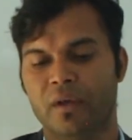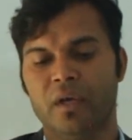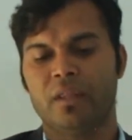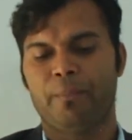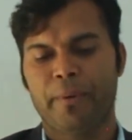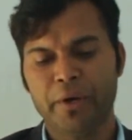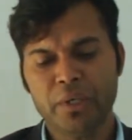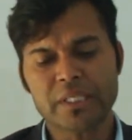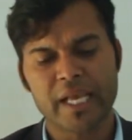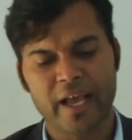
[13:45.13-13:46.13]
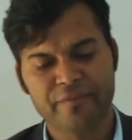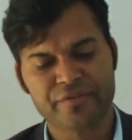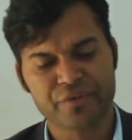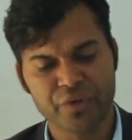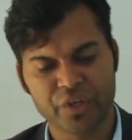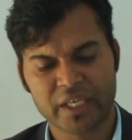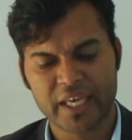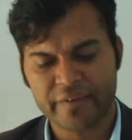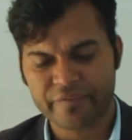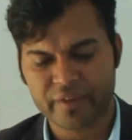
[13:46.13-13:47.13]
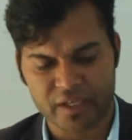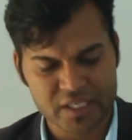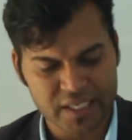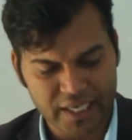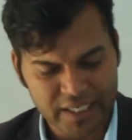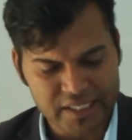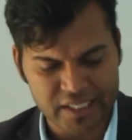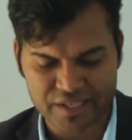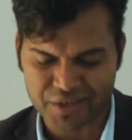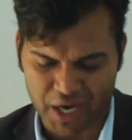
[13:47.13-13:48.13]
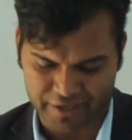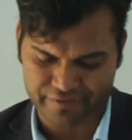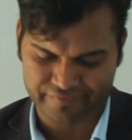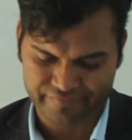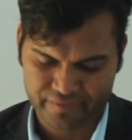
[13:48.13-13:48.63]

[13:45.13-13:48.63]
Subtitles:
The fruits helps to keep the seeds inside.